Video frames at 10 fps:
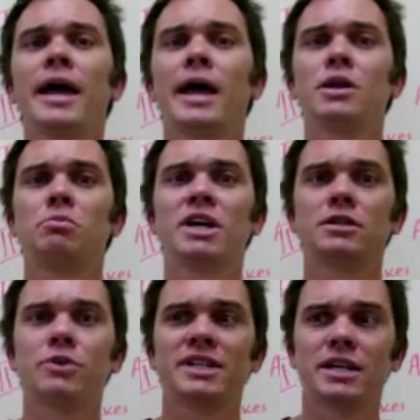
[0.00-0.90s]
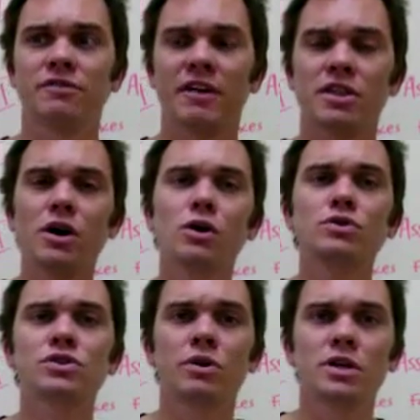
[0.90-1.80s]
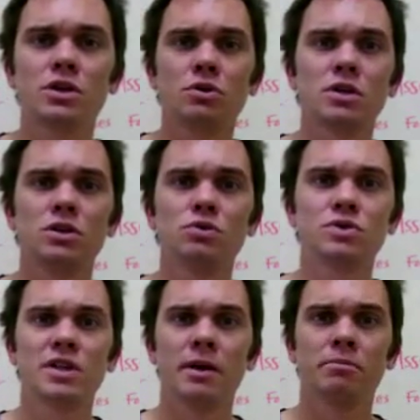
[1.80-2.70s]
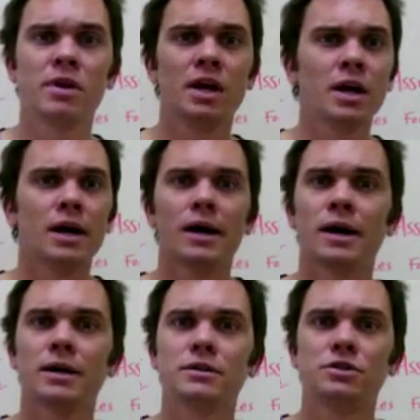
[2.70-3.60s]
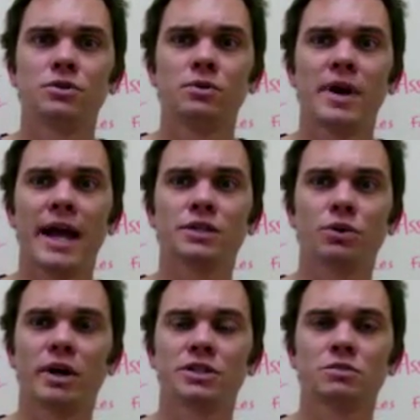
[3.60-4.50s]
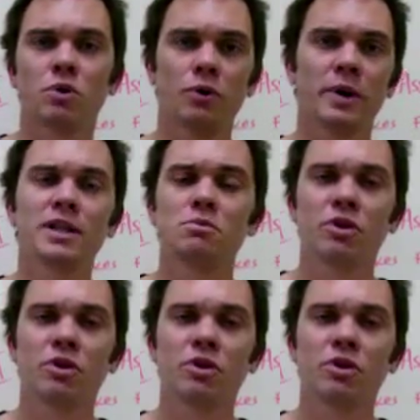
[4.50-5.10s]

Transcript: and you'll begin to identify those so that you can use them to answer questions more quickly and more